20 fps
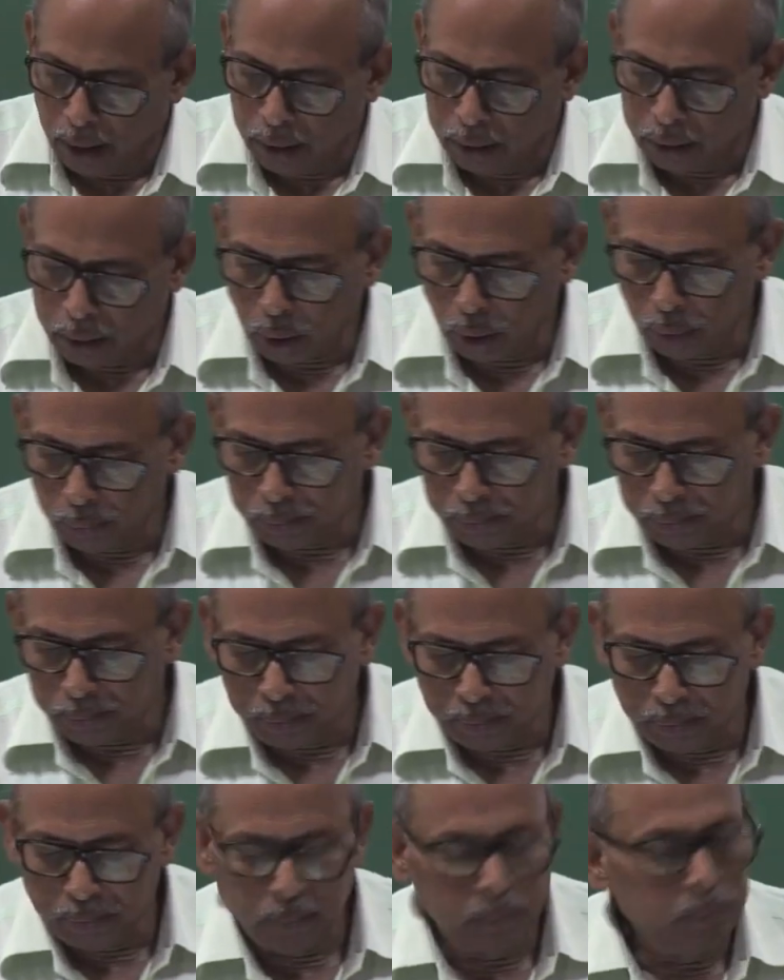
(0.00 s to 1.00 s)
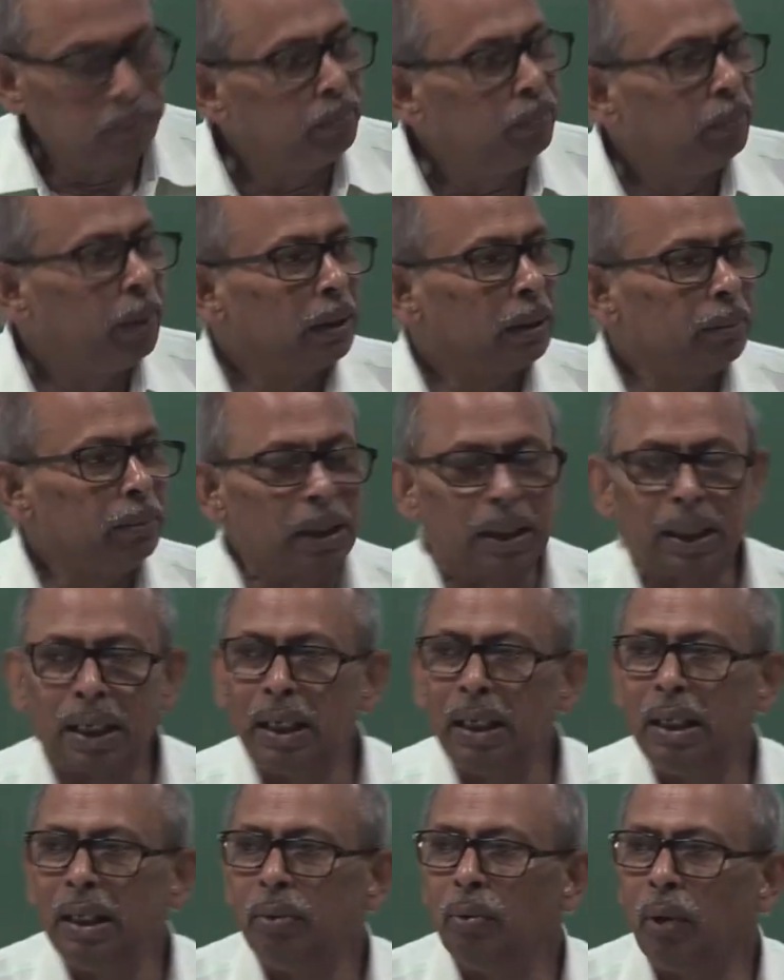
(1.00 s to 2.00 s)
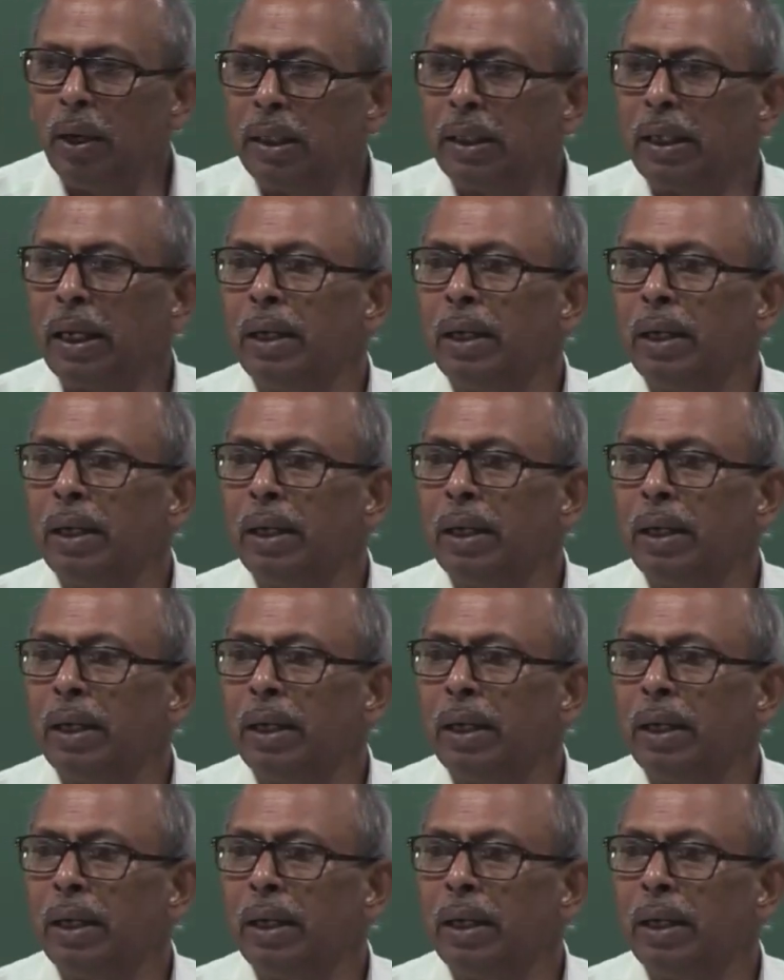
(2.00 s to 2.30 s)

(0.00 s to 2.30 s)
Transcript: So, mathematically one